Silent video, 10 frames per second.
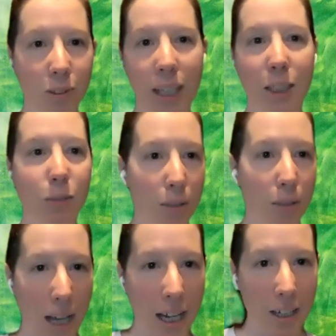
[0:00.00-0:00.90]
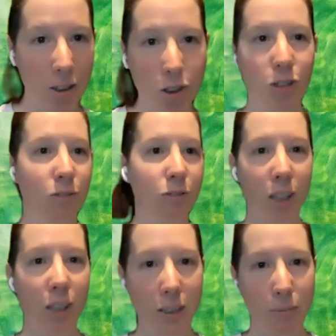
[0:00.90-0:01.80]
liked my page,
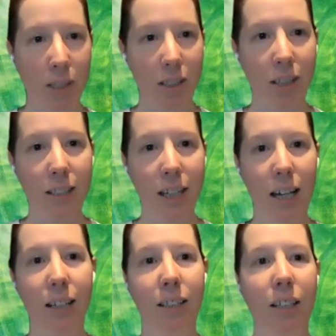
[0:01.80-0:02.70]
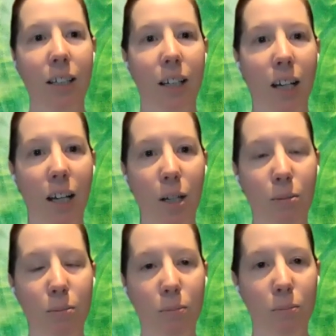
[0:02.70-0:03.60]
right? Something like that.
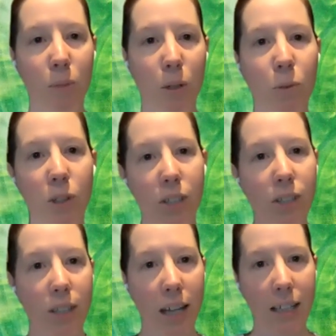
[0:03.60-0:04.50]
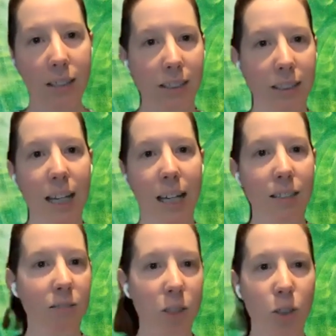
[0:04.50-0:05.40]
But within that set,
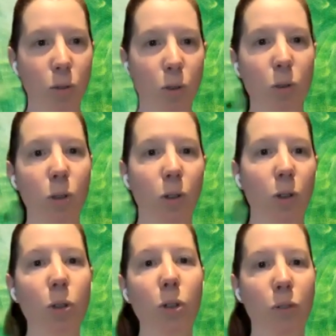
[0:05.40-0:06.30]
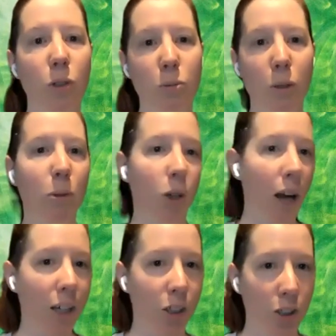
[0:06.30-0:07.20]
who of those people are
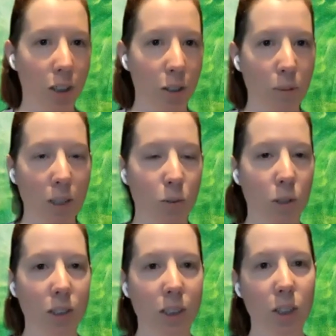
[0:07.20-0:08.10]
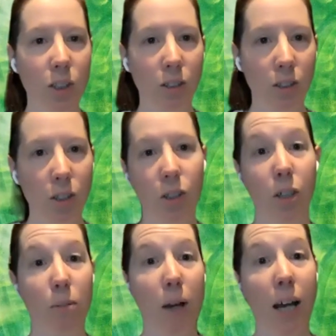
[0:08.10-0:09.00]
actually going to be the ones that are going
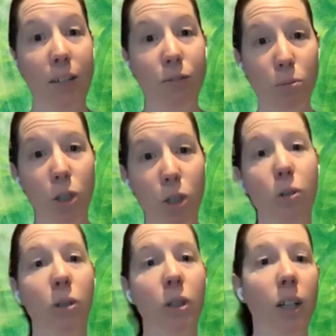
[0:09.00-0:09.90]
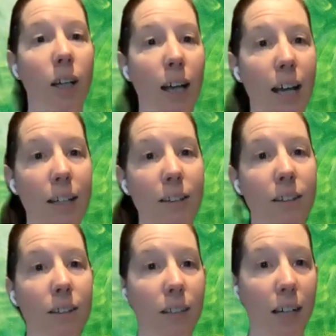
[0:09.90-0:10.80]
to buy from you? And
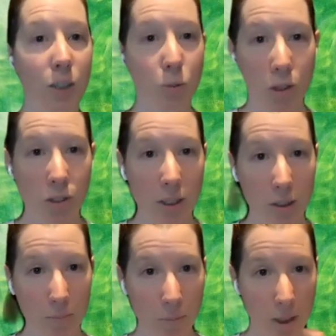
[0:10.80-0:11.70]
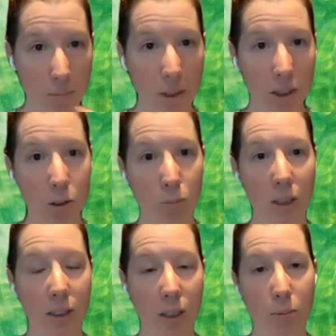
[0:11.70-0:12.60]
that's where this pixel
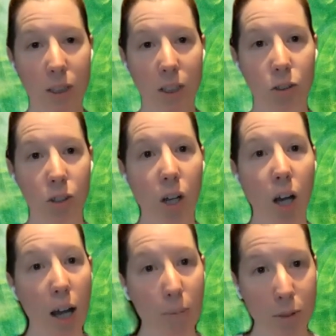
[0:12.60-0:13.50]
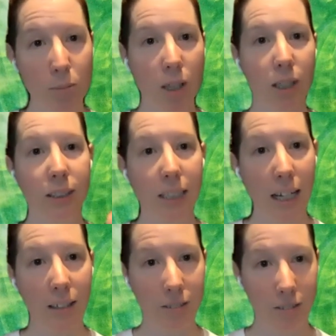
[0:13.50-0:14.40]
piece comes in. You can optimize
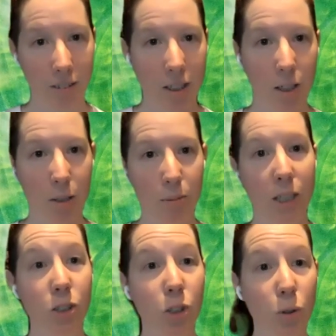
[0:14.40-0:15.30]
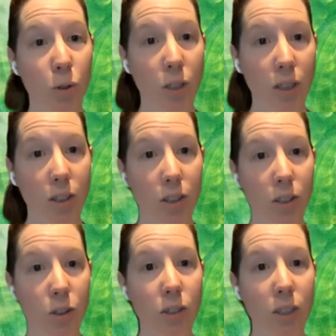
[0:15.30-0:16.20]
that. And so
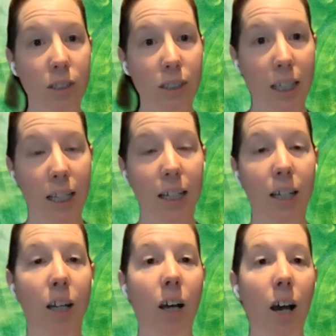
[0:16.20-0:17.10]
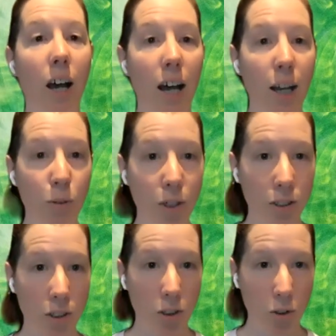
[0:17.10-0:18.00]
you can say, I want
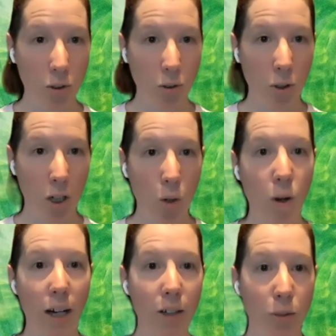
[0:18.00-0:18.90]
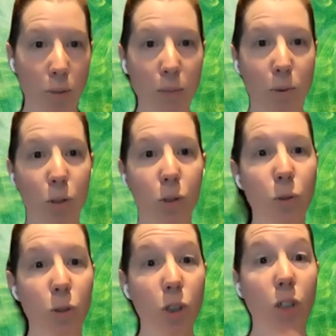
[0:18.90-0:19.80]
to acquire the people
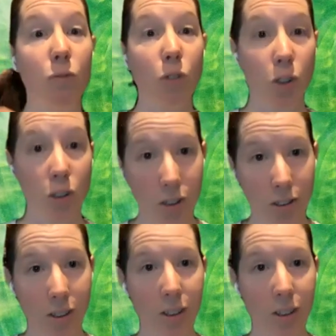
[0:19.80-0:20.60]
who convert,